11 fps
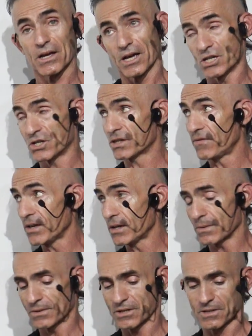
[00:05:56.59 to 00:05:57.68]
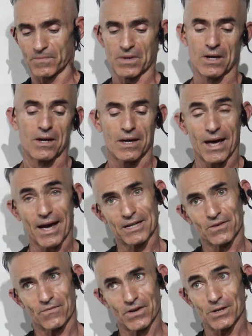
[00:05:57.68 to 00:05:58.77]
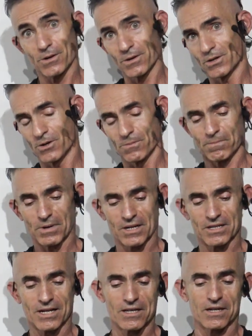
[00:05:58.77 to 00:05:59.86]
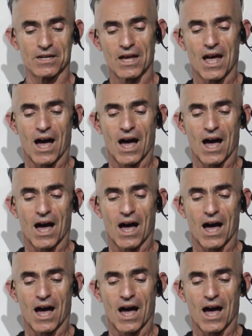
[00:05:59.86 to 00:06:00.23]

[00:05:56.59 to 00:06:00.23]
hence the figures as figure, no pun intended.